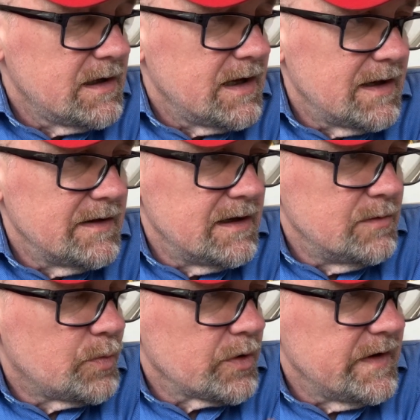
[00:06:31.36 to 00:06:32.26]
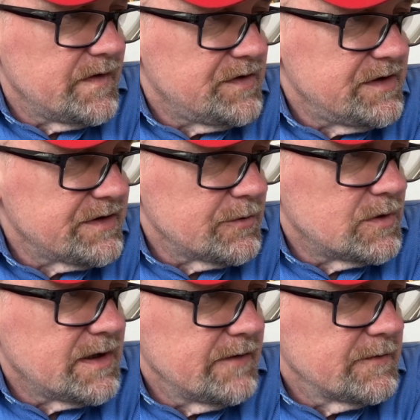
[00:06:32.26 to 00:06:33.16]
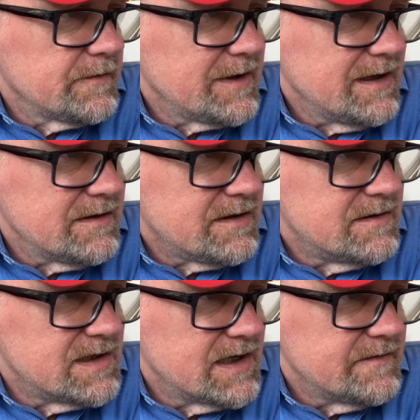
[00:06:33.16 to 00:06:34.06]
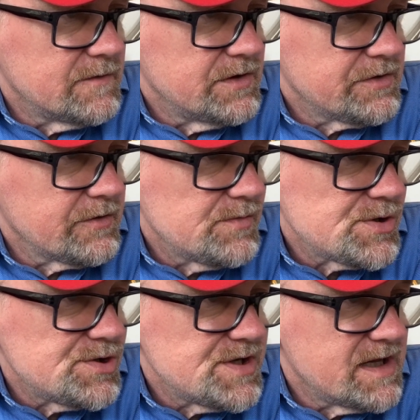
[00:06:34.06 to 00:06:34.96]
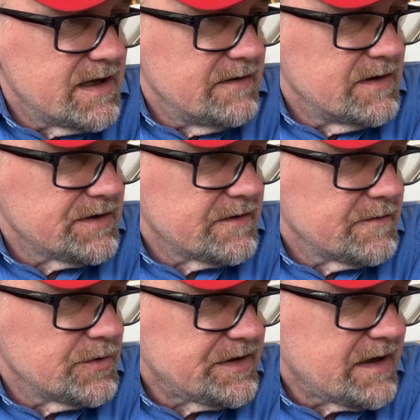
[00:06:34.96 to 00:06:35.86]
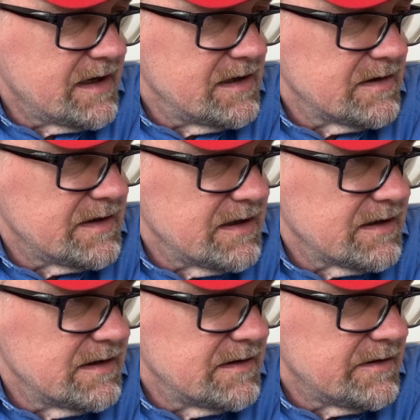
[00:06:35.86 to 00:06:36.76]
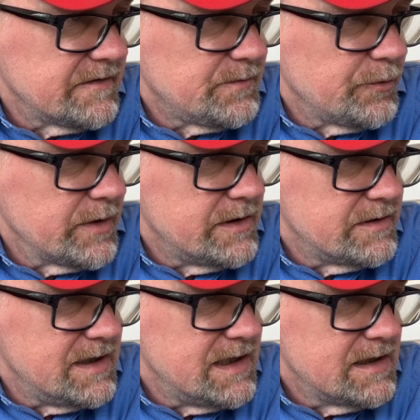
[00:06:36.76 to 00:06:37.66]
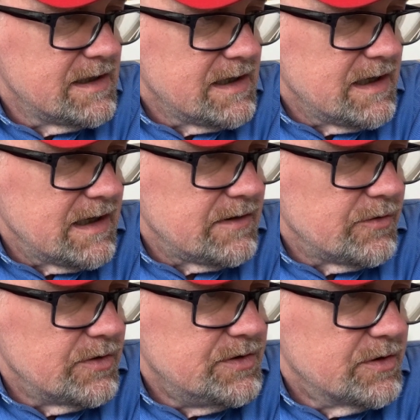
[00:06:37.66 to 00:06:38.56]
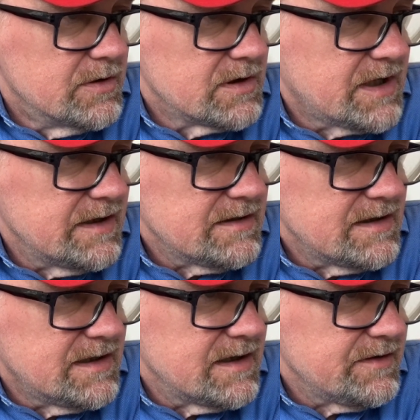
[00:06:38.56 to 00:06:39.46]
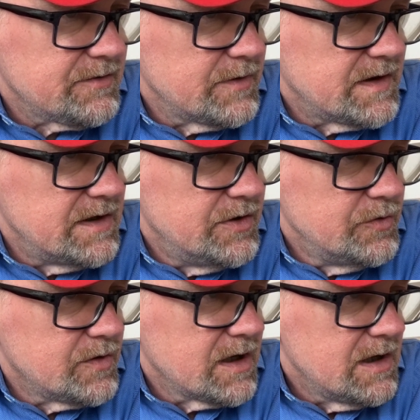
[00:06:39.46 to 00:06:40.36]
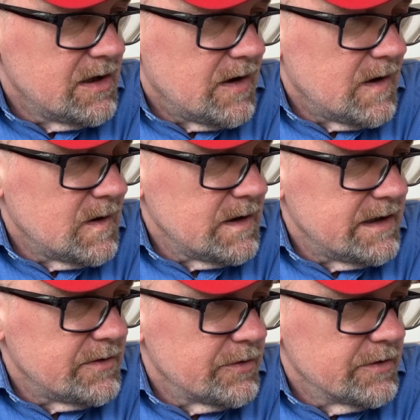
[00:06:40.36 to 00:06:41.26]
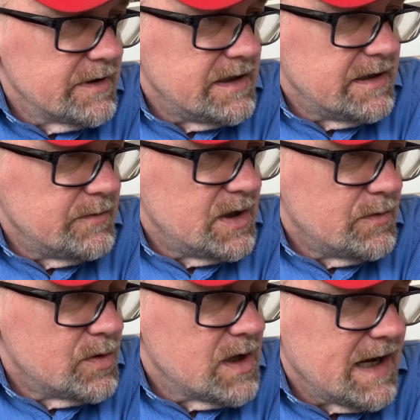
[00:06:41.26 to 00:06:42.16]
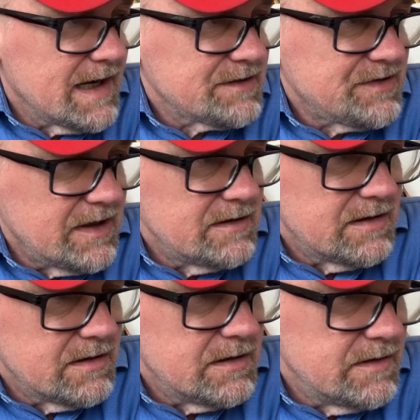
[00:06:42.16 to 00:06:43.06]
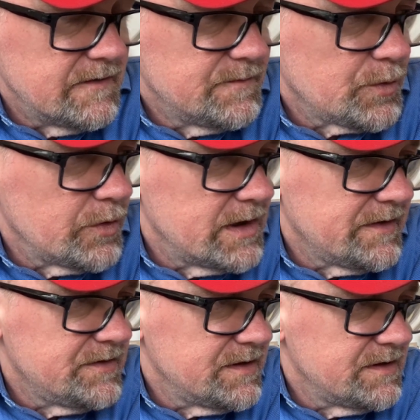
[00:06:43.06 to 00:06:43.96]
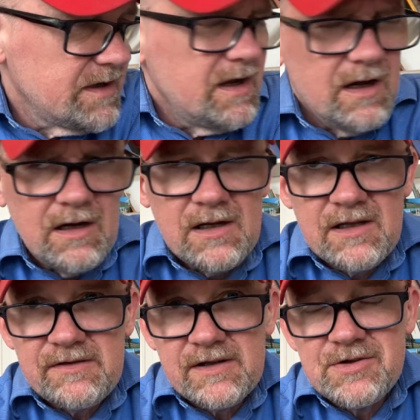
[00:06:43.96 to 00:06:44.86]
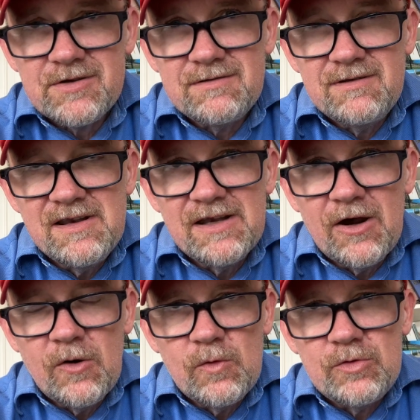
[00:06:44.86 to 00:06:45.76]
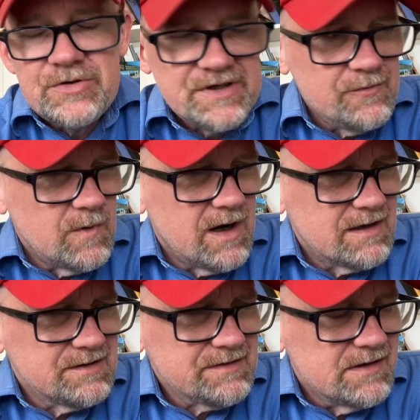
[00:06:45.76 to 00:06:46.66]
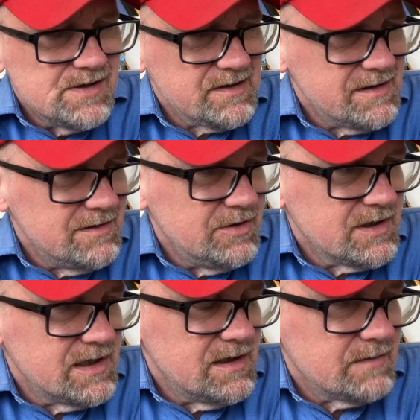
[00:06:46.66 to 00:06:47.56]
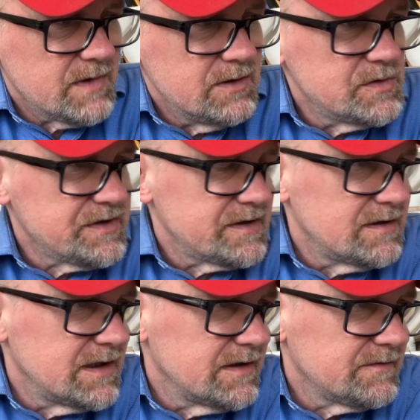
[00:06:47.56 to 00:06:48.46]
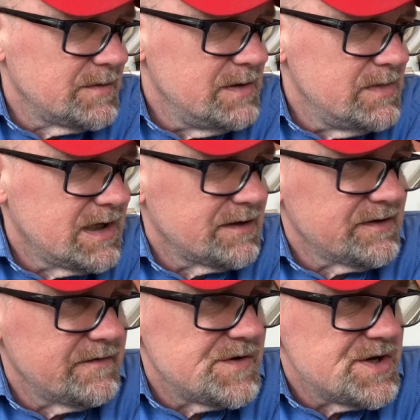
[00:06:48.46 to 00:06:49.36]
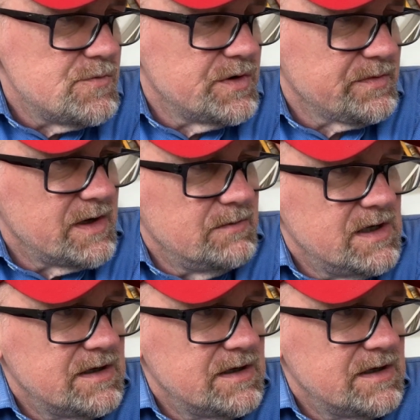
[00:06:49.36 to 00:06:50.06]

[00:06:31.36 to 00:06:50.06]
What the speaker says: And then in parentheses, I will never forget the delightful description she gave us of her stay on the island of Brioni and her dull tete-a-tetes with the Duke, all in her inimitable accent, end of parentheses. I guess I should know who she was. I just didn't look it up. That was silly of me, because if she was maybe